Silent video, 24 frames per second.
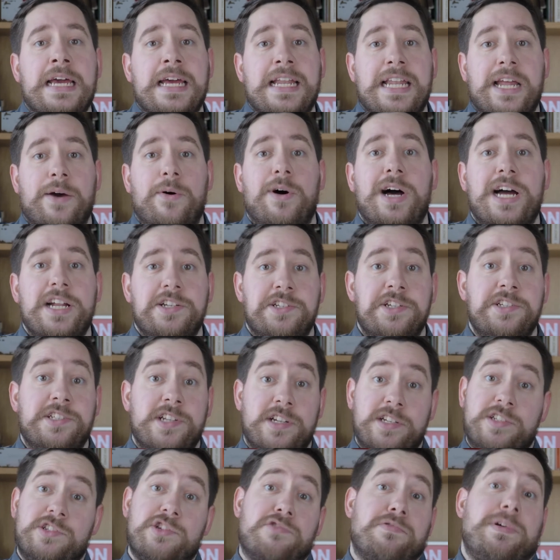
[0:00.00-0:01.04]
Now, I actually
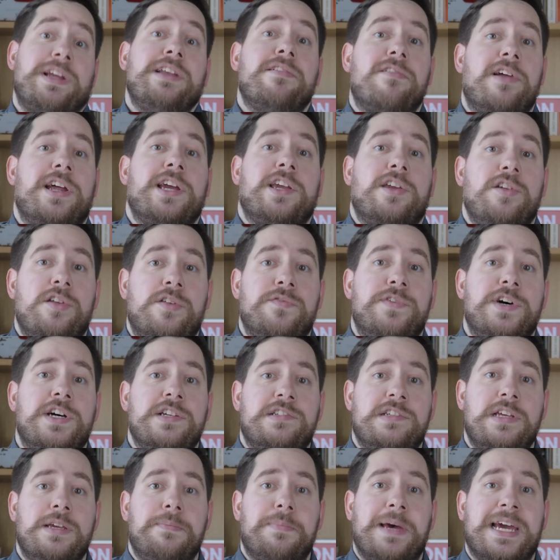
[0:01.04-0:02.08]
studied screenwriting at
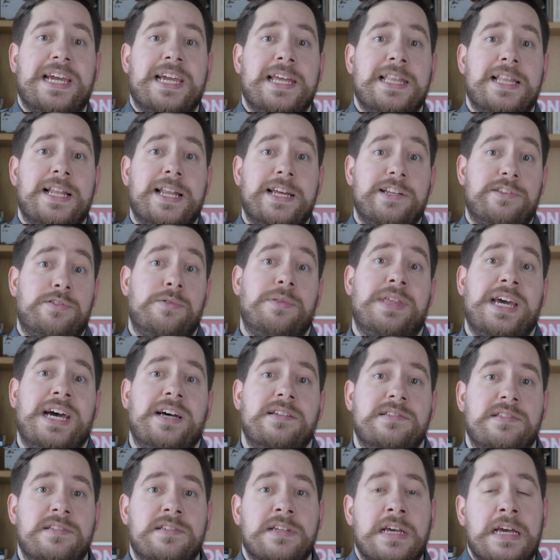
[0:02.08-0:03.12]
university back in the late
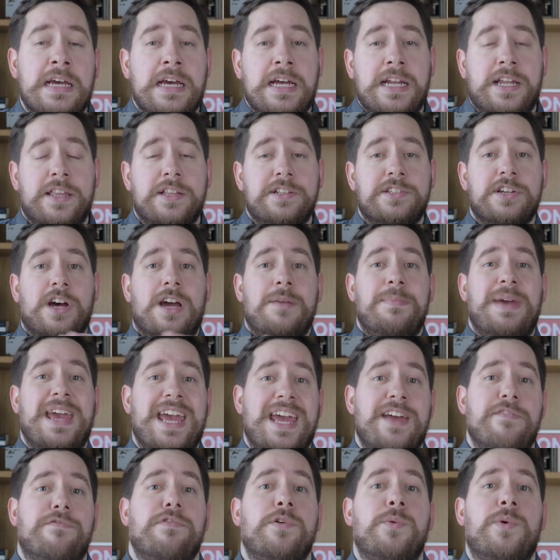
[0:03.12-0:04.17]
2000s. At the time,
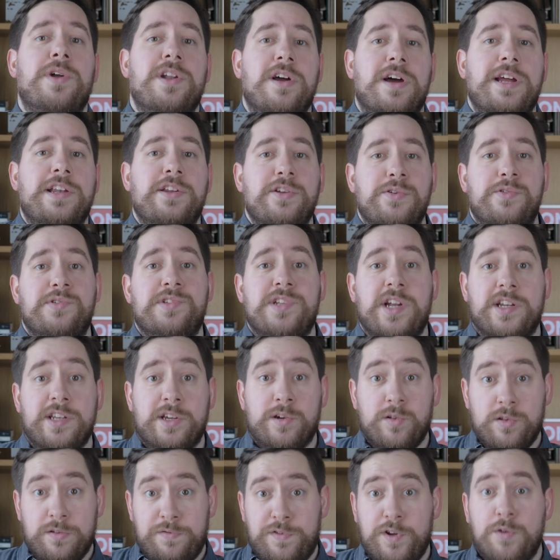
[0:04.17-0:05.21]
everyone I knew studying
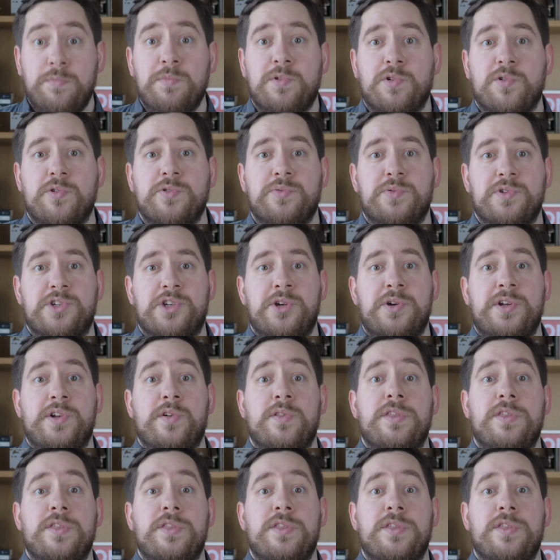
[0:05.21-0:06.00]
on the film course was shooting on the